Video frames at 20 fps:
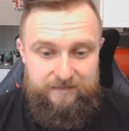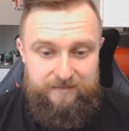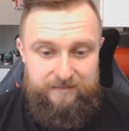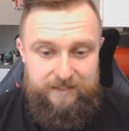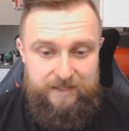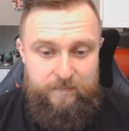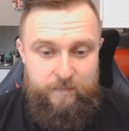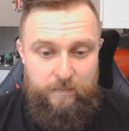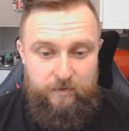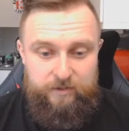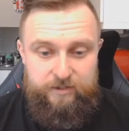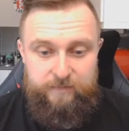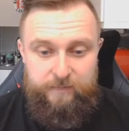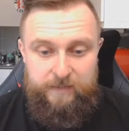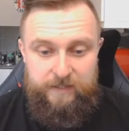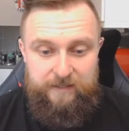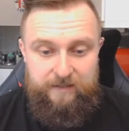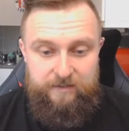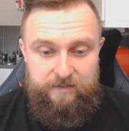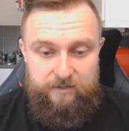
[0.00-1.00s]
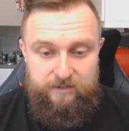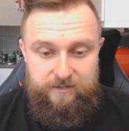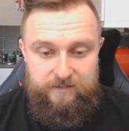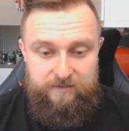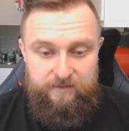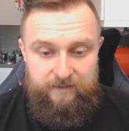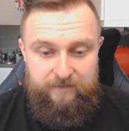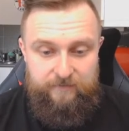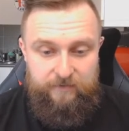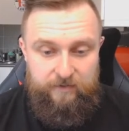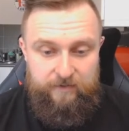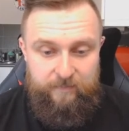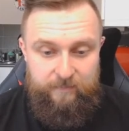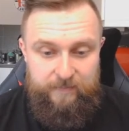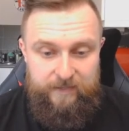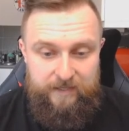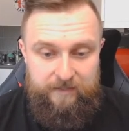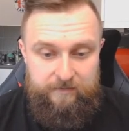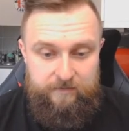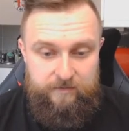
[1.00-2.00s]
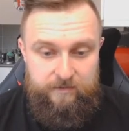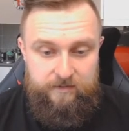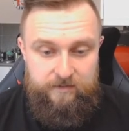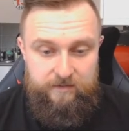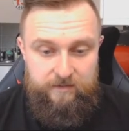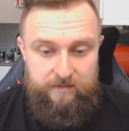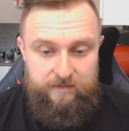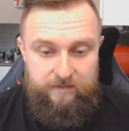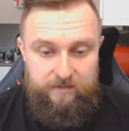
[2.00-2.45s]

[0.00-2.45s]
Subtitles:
He must be injured. He's not even on the bench.